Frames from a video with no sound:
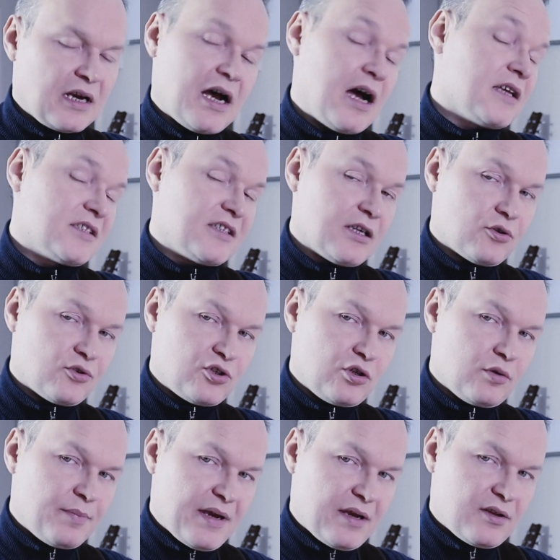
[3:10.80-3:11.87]
I still continue
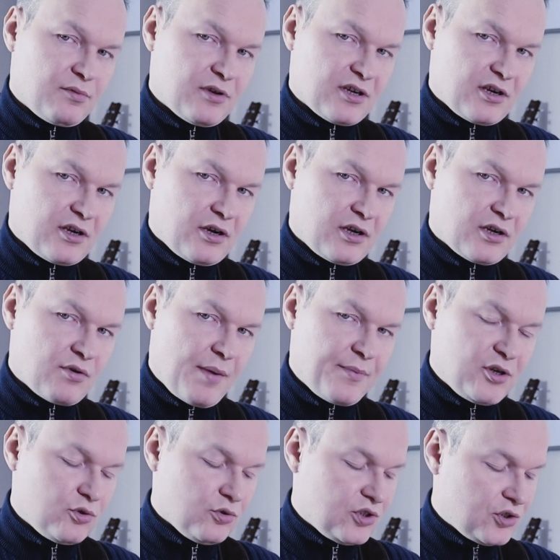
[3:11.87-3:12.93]

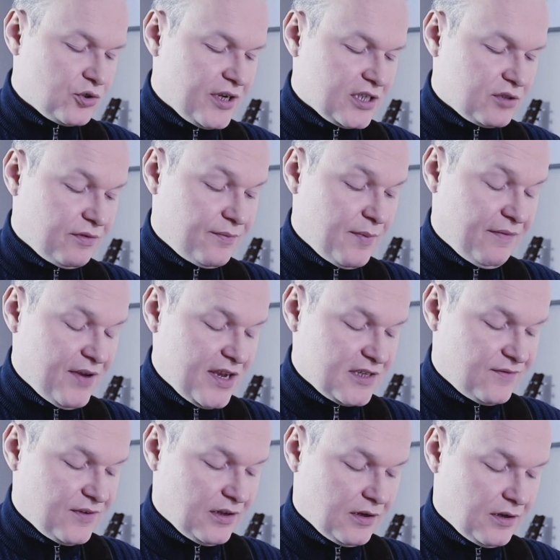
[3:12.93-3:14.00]
grabbing two strings with my
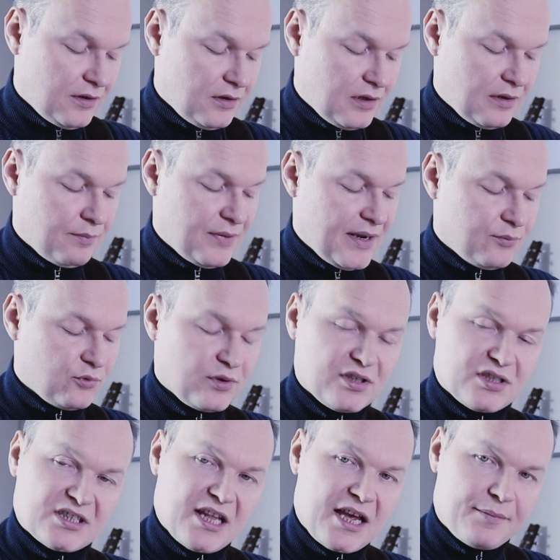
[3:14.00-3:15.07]
first finger, but I'm doing the
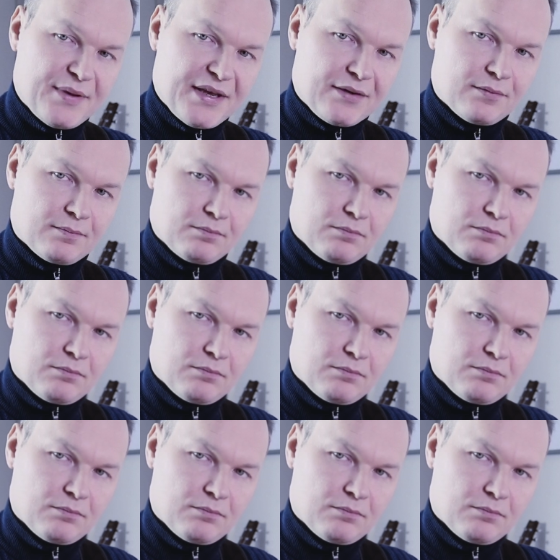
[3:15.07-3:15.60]
slide bend.